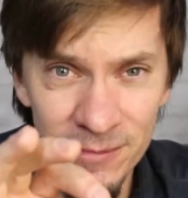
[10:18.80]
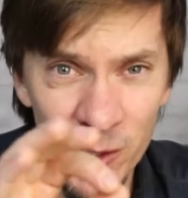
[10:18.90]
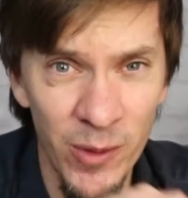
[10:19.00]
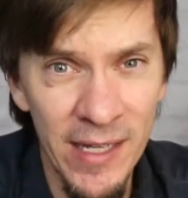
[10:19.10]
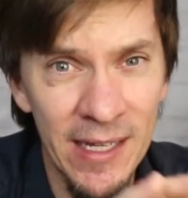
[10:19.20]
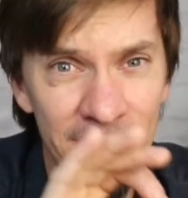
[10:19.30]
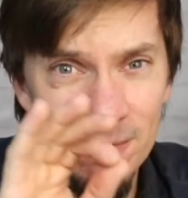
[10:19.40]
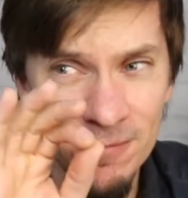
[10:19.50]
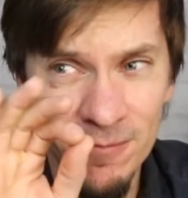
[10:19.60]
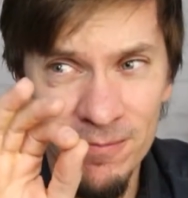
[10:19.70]
Doing it
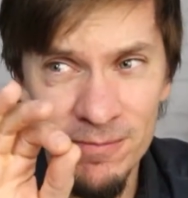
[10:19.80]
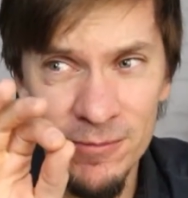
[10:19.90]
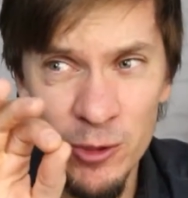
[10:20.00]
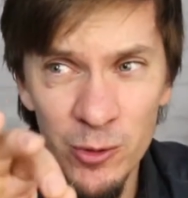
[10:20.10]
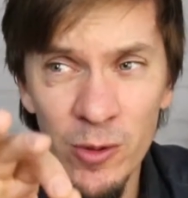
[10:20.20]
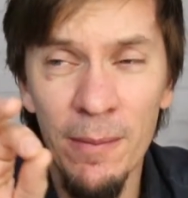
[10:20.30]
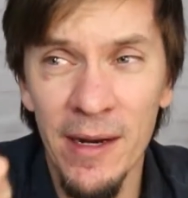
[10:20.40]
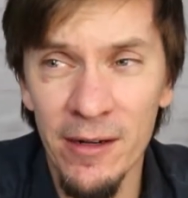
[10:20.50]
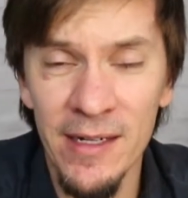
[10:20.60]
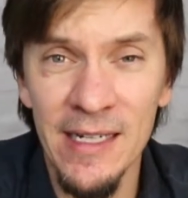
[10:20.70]
to
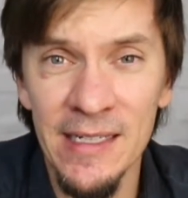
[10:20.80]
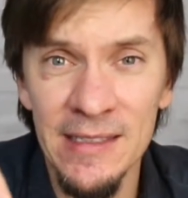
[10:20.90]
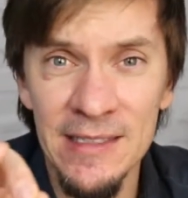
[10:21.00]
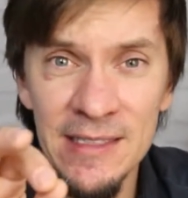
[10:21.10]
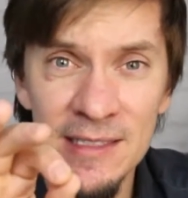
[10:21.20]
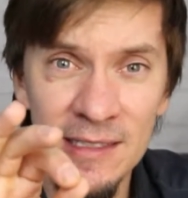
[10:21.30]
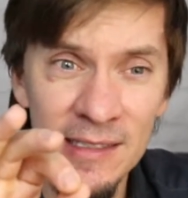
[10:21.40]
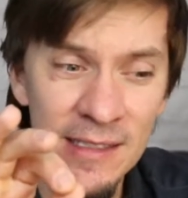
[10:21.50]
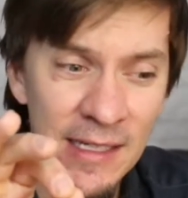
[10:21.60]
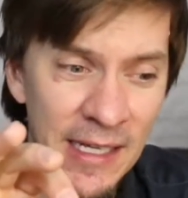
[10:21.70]
Americans
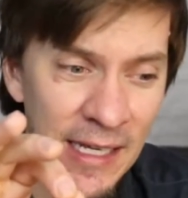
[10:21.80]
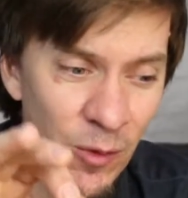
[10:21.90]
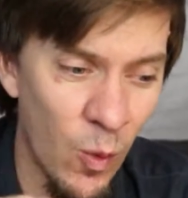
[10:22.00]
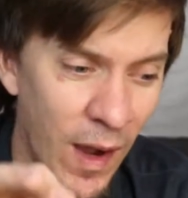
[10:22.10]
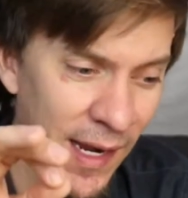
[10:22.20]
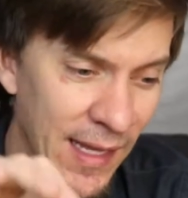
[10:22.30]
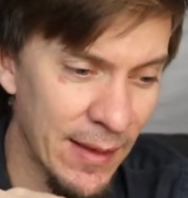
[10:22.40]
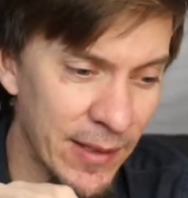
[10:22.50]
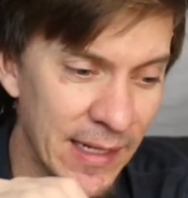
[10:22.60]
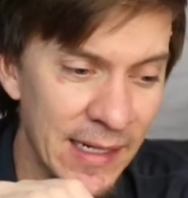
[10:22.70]
while
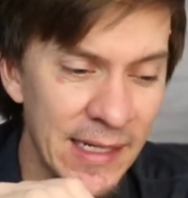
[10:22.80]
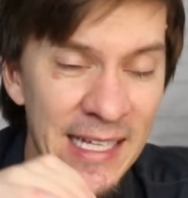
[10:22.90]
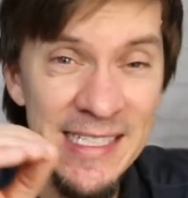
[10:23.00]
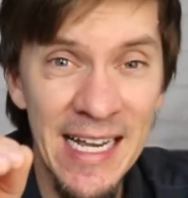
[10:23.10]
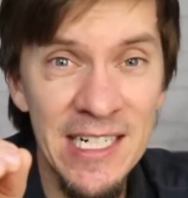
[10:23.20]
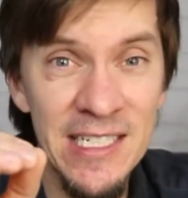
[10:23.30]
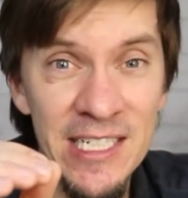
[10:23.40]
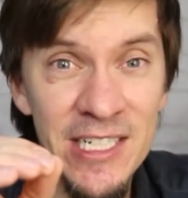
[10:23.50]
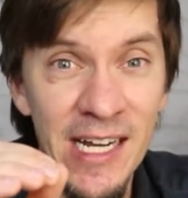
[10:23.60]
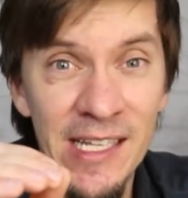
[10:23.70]
I'm in Italy, it's actually a
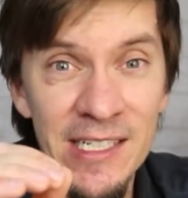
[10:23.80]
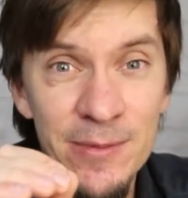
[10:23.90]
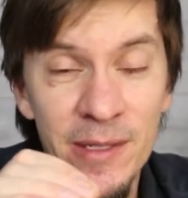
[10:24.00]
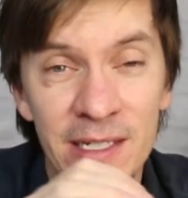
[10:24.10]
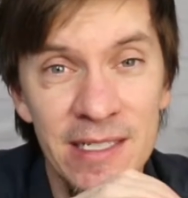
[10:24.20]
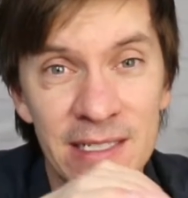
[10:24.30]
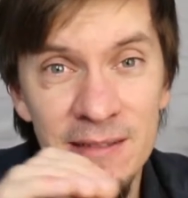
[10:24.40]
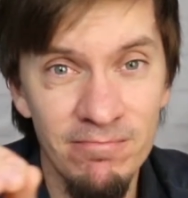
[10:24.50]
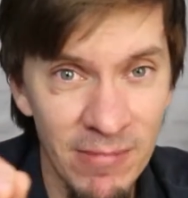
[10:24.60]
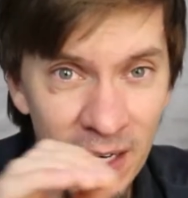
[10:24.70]
challenge
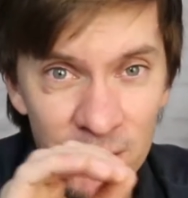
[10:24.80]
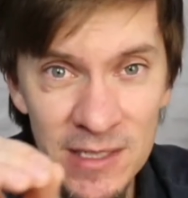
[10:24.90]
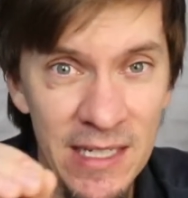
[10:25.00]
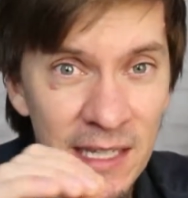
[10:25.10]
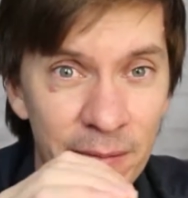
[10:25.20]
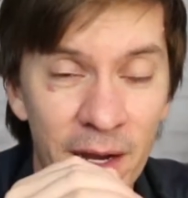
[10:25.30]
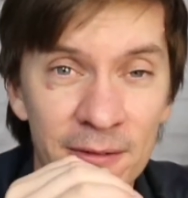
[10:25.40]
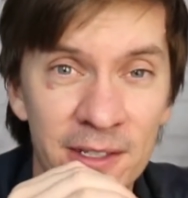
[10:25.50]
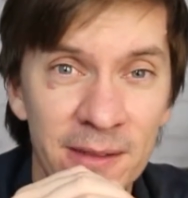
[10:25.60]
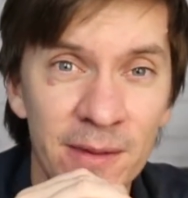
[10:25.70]
because I don't see them
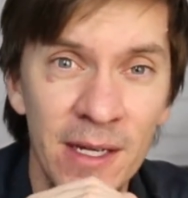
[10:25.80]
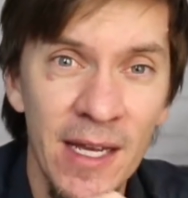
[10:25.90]
often.